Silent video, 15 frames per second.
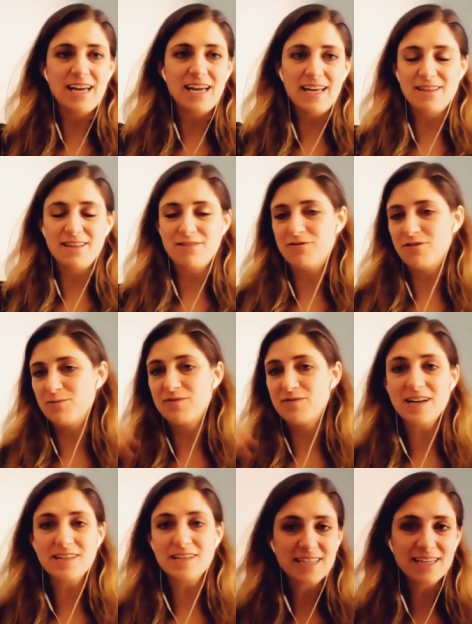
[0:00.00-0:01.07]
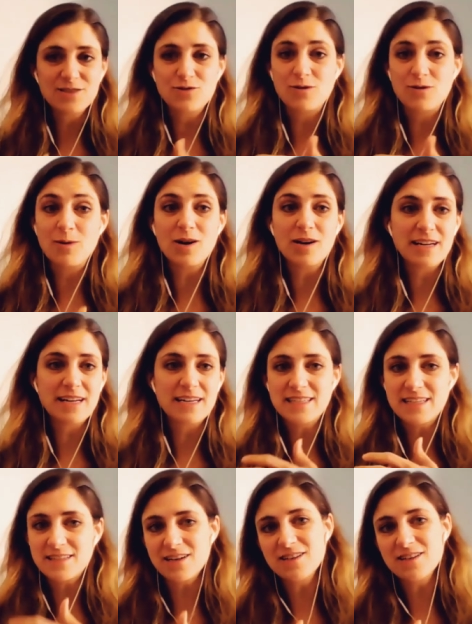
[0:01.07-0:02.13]
in the form of content or marketing,
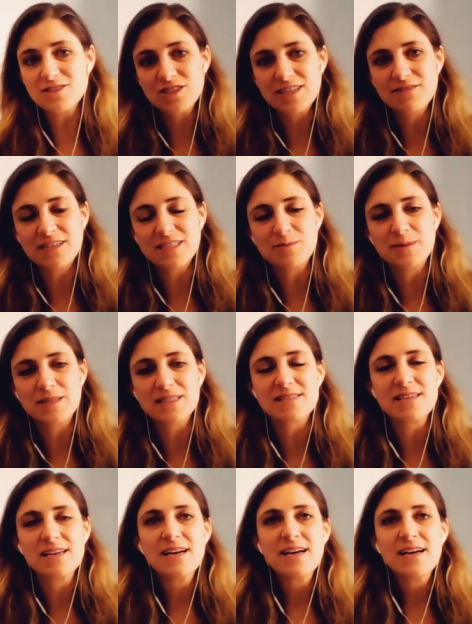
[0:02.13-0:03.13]
technology investments.